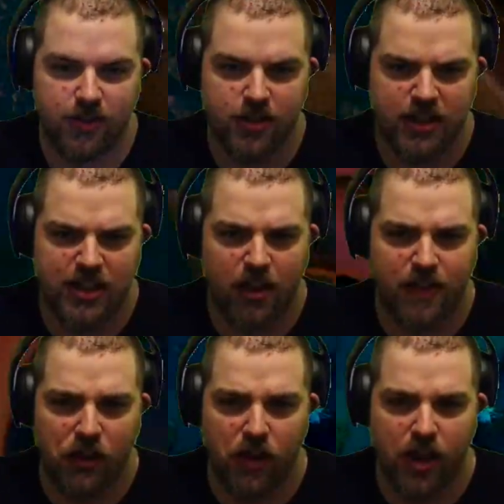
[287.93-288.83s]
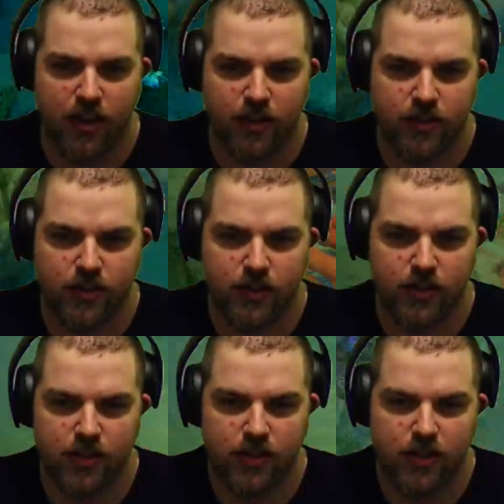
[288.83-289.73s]
This, I don't think you can.
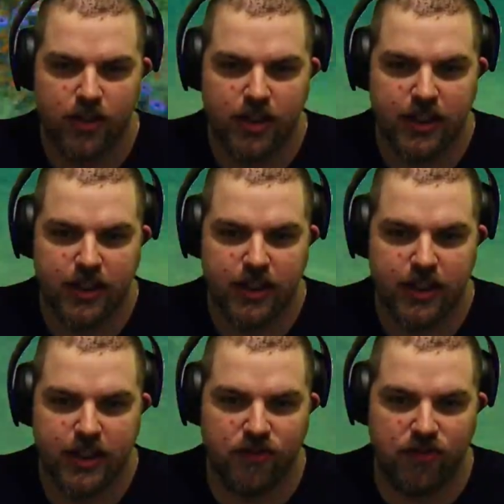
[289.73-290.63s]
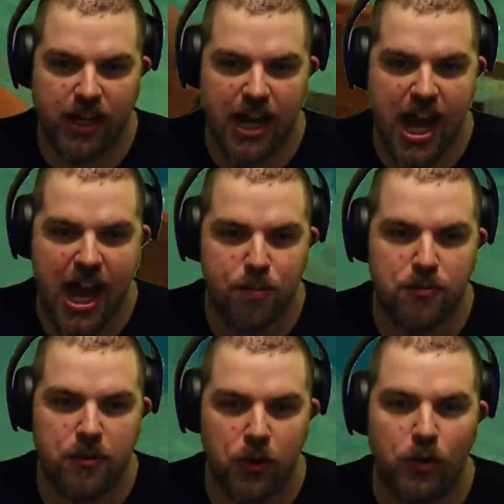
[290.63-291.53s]
This is freaking
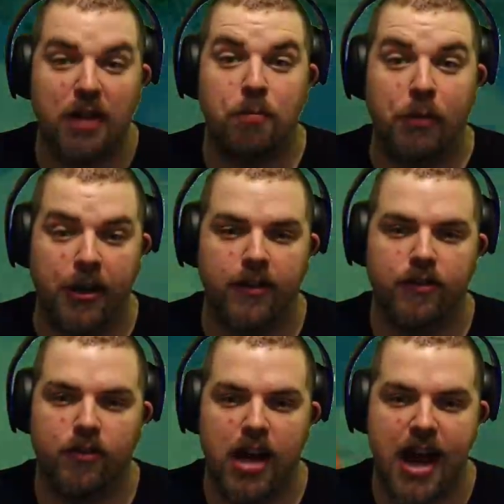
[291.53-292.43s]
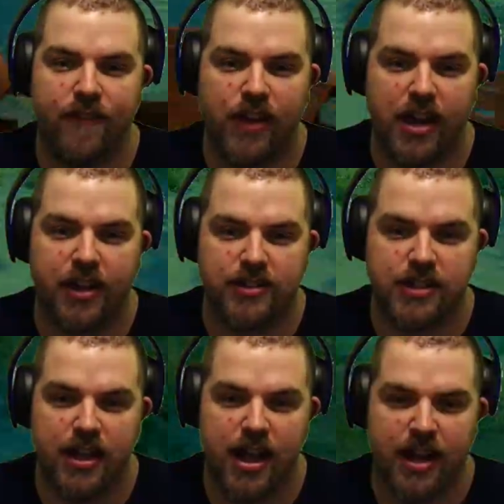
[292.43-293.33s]
absolutely beautiful. I've got to
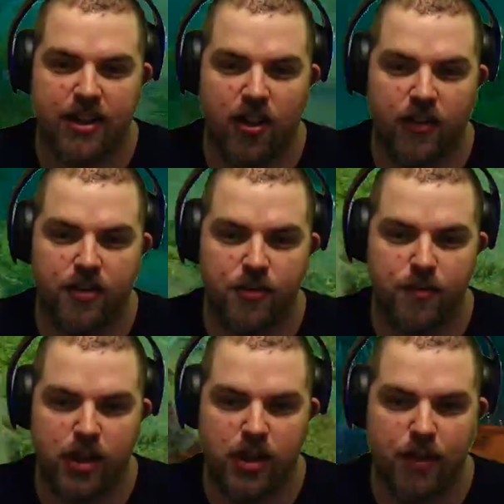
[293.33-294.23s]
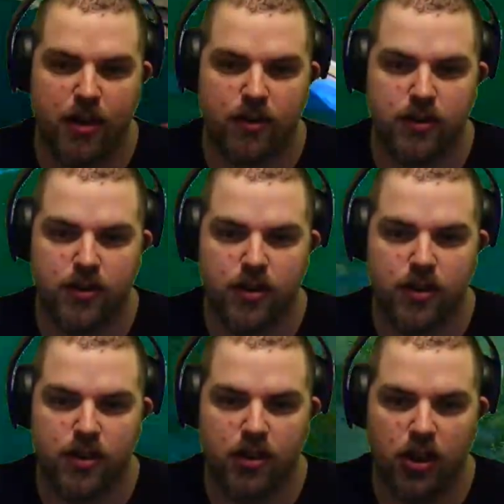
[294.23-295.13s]
say that. It's awesome. Come here.
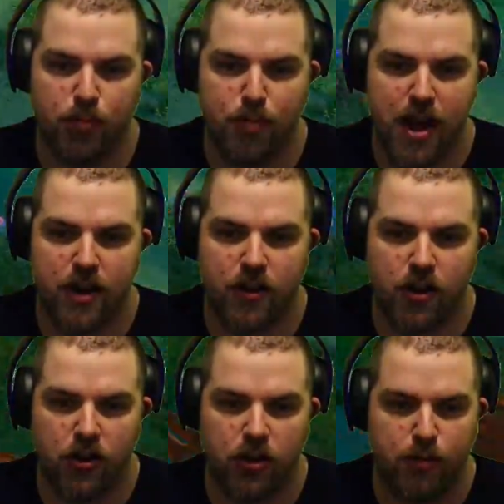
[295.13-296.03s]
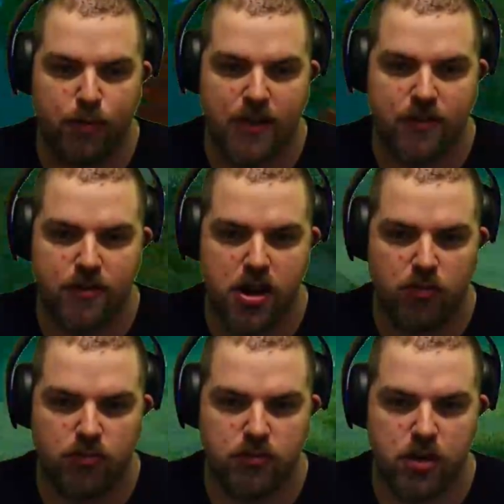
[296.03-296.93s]
You little bat. Oh, you little bastard.
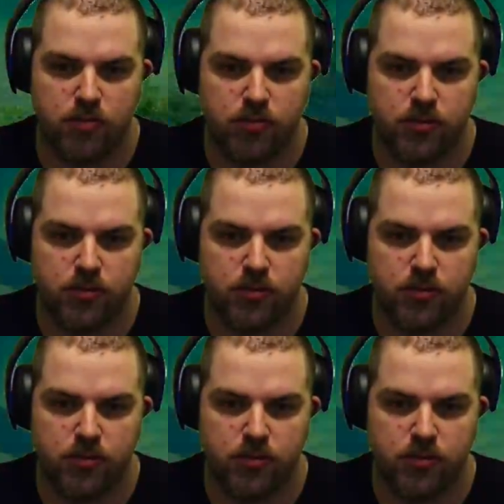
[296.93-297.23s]
No, nope.